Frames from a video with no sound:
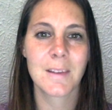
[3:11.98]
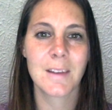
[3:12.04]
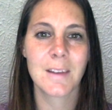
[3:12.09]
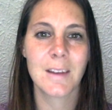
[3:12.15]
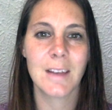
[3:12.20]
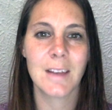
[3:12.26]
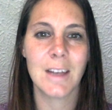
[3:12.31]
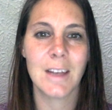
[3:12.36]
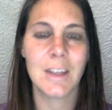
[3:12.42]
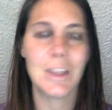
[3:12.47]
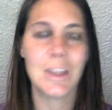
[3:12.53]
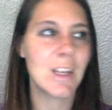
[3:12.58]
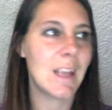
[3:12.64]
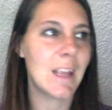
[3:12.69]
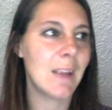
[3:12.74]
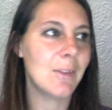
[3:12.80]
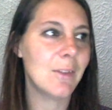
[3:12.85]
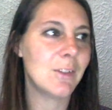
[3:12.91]
And she
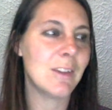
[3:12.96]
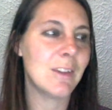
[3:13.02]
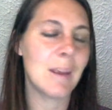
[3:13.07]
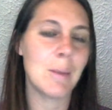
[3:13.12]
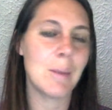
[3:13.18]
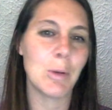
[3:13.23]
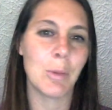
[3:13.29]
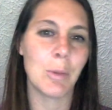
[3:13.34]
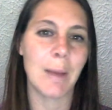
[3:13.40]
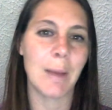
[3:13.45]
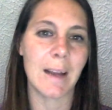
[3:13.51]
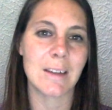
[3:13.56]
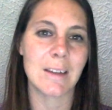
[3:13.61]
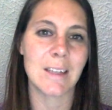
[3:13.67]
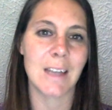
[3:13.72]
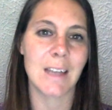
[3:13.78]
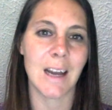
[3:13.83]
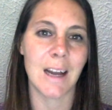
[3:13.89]
gave Samuel back
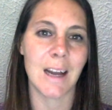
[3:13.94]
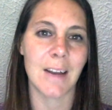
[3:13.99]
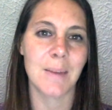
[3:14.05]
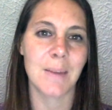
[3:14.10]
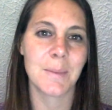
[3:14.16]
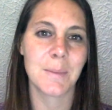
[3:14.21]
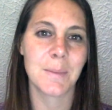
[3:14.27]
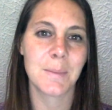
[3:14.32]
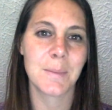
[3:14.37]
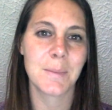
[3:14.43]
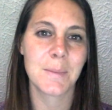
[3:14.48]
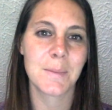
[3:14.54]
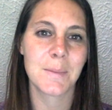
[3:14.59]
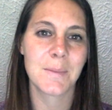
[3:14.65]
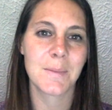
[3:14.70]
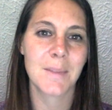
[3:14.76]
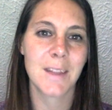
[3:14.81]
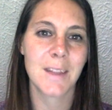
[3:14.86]
to God.
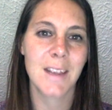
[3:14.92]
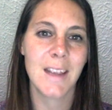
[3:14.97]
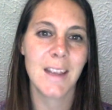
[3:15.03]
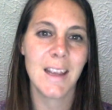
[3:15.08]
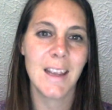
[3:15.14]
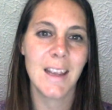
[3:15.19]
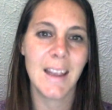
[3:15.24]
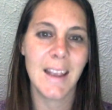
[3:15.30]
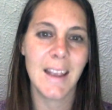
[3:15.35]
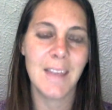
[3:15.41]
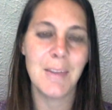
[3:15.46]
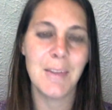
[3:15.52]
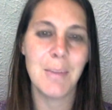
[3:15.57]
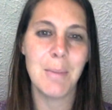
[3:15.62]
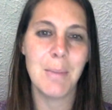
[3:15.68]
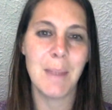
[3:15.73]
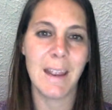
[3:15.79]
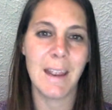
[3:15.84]
And the
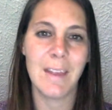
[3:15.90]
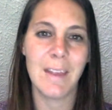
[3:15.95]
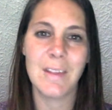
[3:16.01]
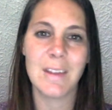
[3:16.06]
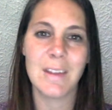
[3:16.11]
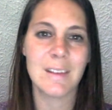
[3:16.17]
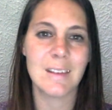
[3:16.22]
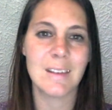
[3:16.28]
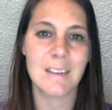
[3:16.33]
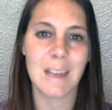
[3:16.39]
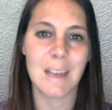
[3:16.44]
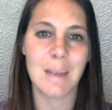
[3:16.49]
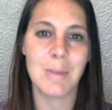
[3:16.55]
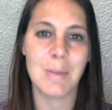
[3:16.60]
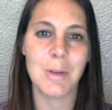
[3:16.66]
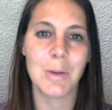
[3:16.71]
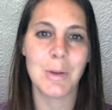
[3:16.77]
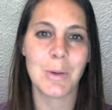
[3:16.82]
man that
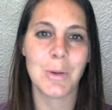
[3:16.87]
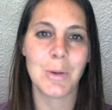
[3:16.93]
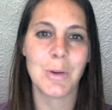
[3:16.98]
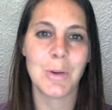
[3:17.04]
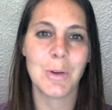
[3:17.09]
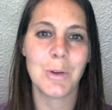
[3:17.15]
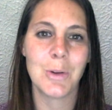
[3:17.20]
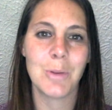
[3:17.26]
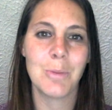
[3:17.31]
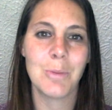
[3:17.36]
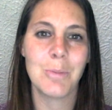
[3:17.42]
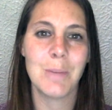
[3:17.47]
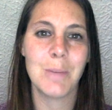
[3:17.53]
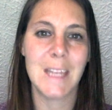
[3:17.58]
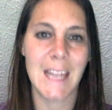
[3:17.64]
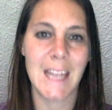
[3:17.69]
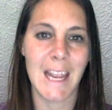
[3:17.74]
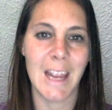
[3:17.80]
Samuel
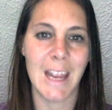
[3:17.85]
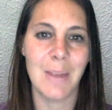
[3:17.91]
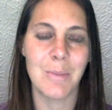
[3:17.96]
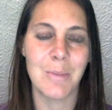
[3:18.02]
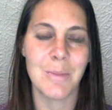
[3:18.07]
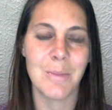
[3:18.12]
became,